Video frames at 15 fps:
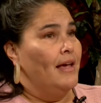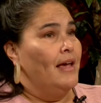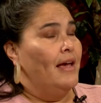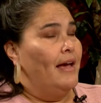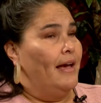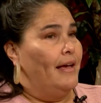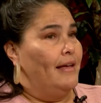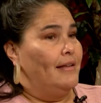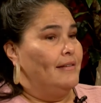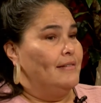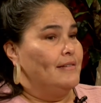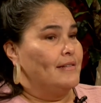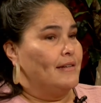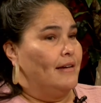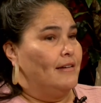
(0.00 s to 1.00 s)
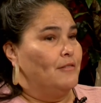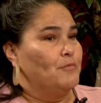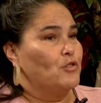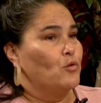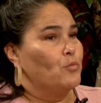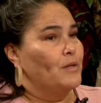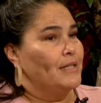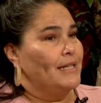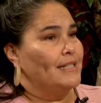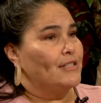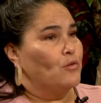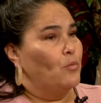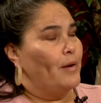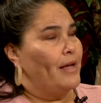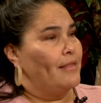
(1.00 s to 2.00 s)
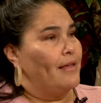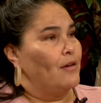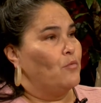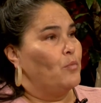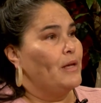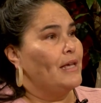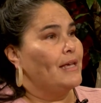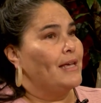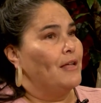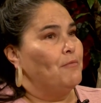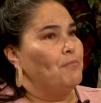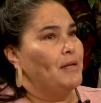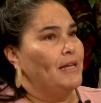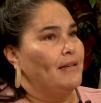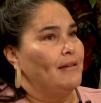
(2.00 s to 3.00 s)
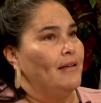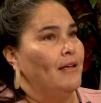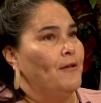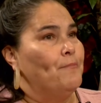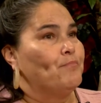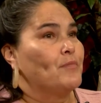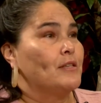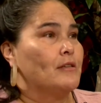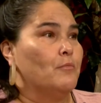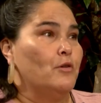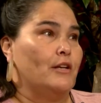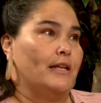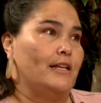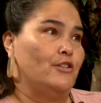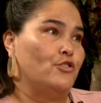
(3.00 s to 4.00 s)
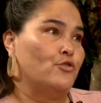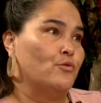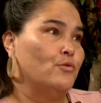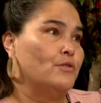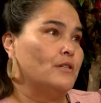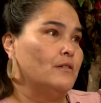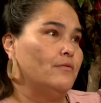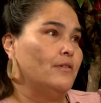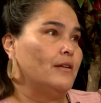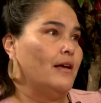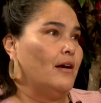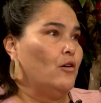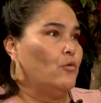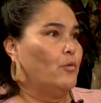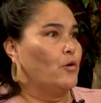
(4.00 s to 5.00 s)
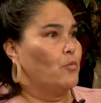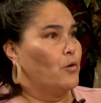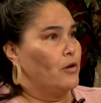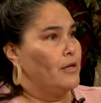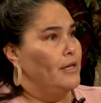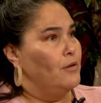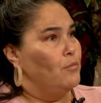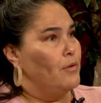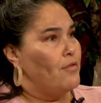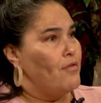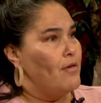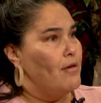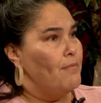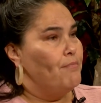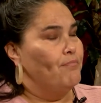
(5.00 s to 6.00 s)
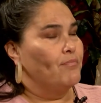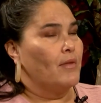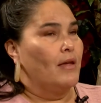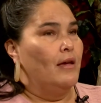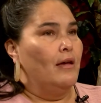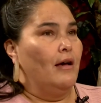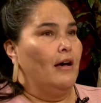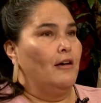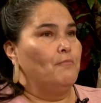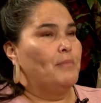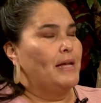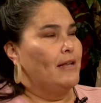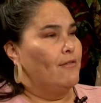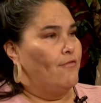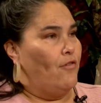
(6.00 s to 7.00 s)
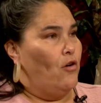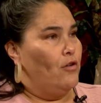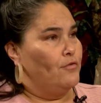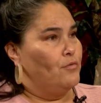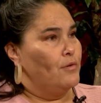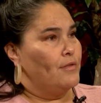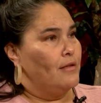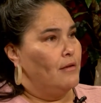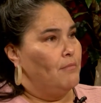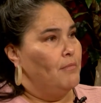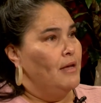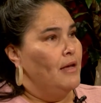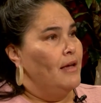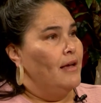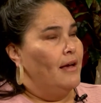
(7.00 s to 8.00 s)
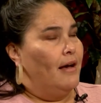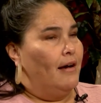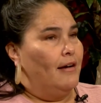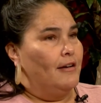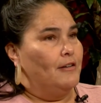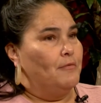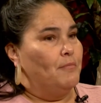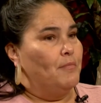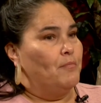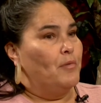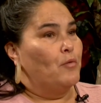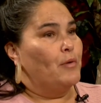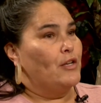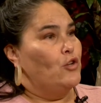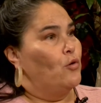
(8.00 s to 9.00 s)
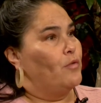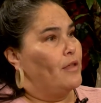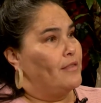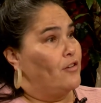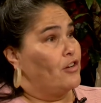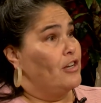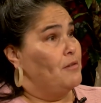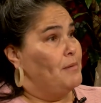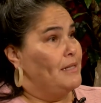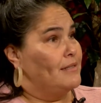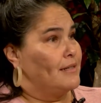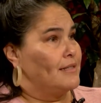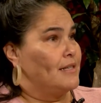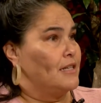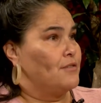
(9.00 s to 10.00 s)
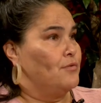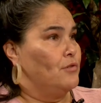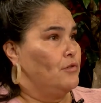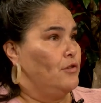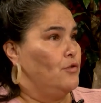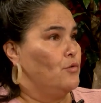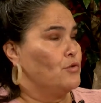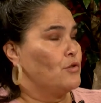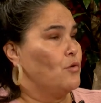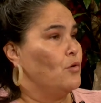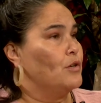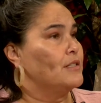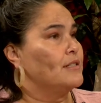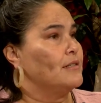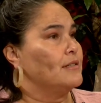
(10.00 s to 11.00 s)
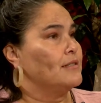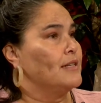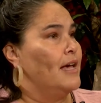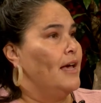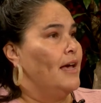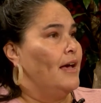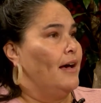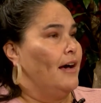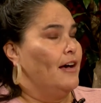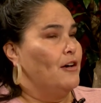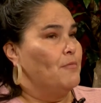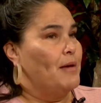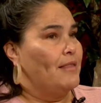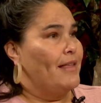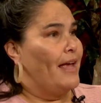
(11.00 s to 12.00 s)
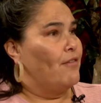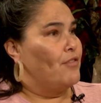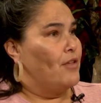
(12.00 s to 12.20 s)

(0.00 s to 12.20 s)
And so really it's a way that we can be somewhat intrusive in how we're working with them, be involved with them, but we know that they're going to be successful in those courses, and they have the